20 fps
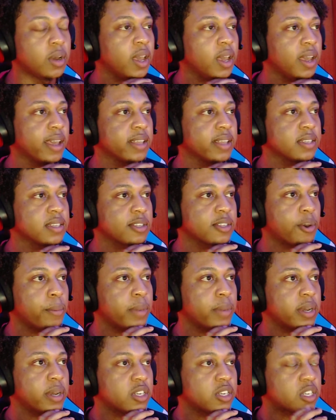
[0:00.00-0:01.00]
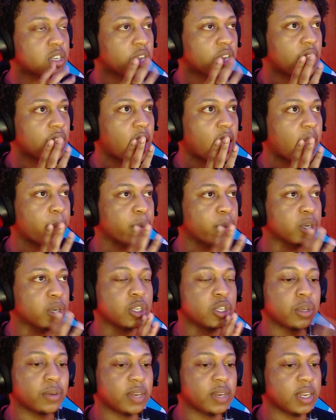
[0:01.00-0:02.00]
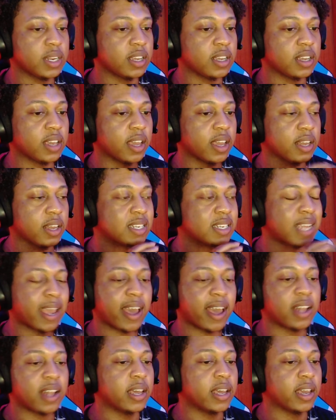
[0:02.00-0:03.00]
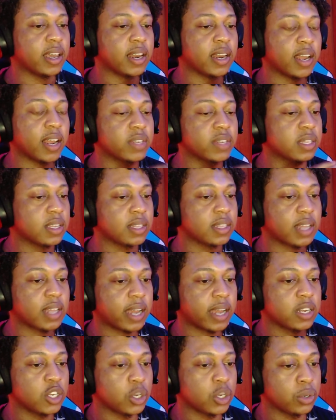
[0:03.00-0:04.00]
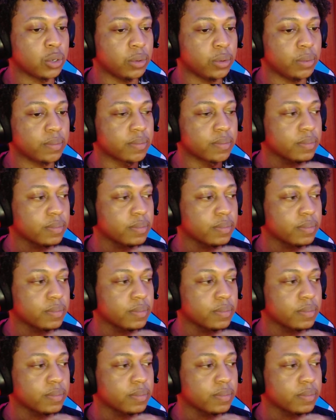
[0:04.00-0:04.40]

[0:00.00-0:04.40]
and so much opportunity and talent in everything that I do.